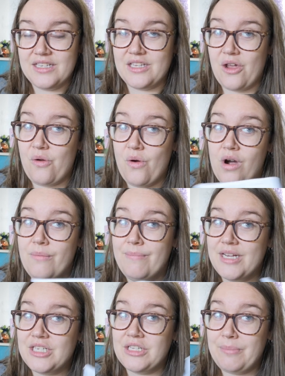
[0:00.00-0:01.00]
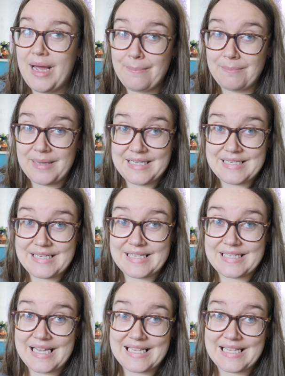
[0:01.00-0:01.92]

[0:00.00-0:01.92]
So I'll measure the pattern pieces